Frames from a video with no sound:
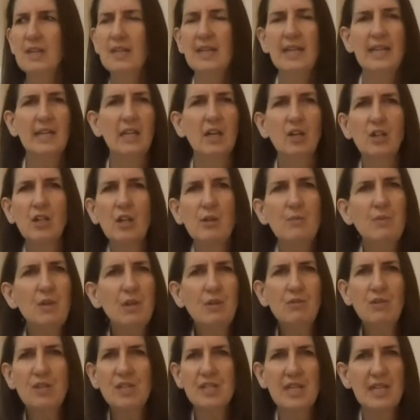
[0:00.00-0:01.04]
In our
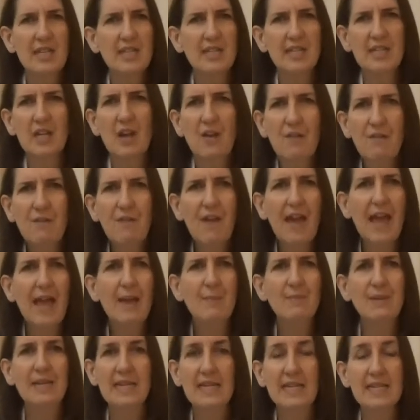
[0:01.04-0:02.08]
communities, in our
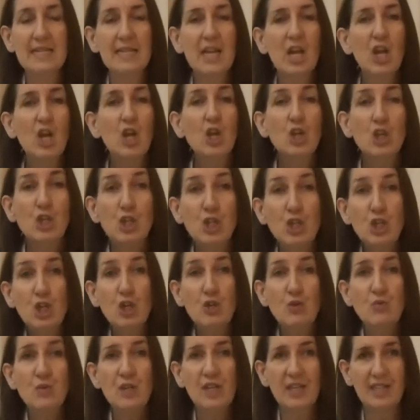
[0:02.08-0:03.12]
families,
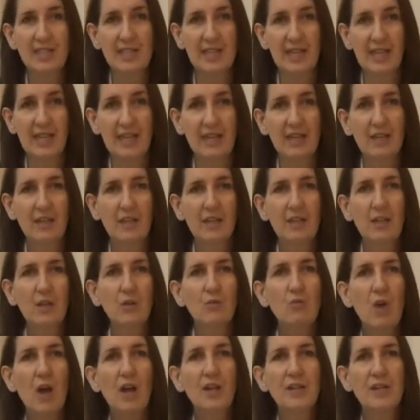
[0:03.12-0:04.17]
unity
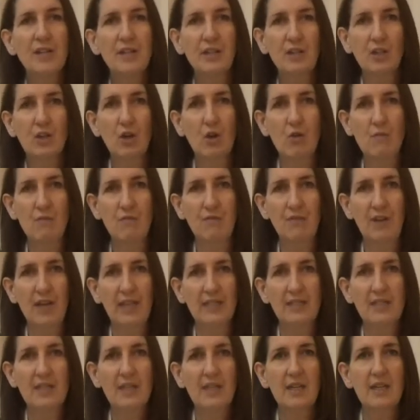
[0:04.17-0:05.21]
rather than
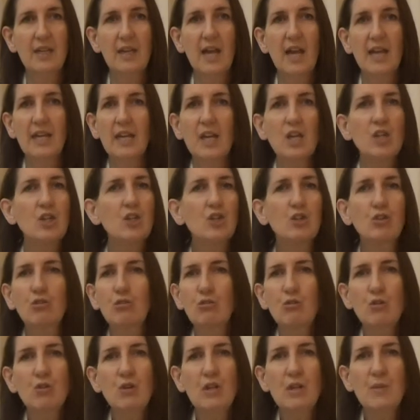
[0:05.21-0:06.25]
conflict. And I
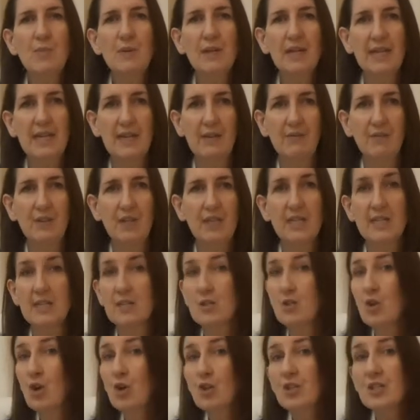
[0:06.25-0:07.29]
truly believe that it's
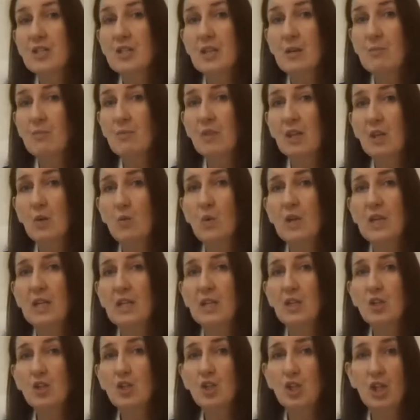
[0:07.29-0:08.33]
not something we can
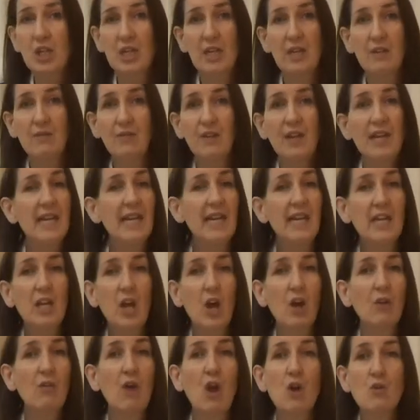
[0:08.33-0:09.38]
achieve in
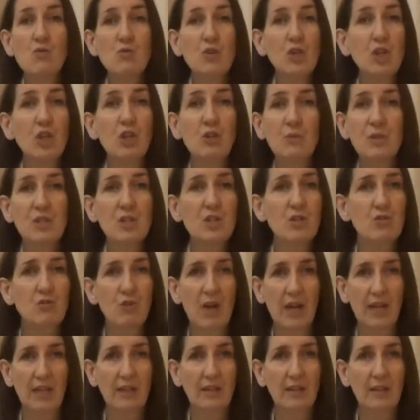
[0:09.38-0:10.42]
our own human
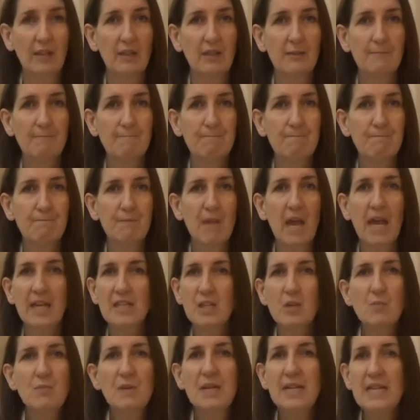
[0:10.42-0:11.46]
strength. I
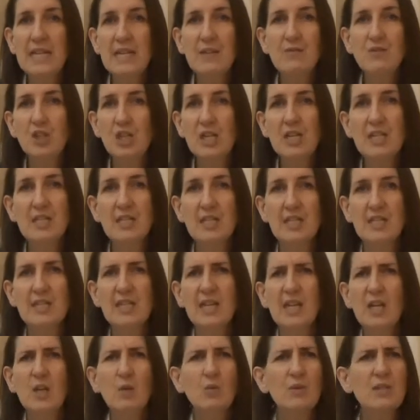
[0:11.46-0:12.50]
don't believe Jesus
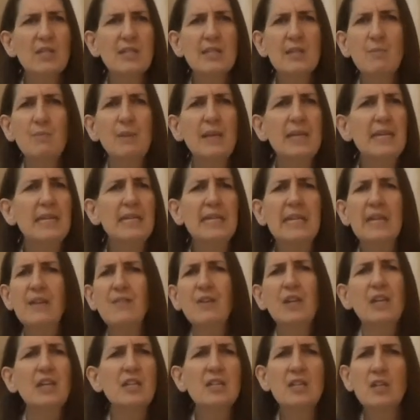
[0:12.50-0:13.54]
was simply
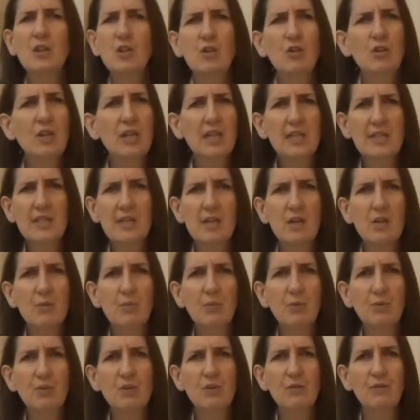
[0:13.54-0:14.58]
giving us a good
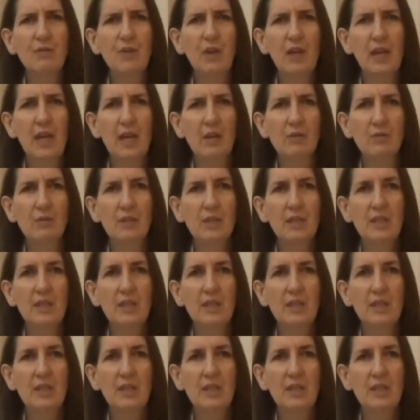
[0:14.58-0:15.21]
example to follow.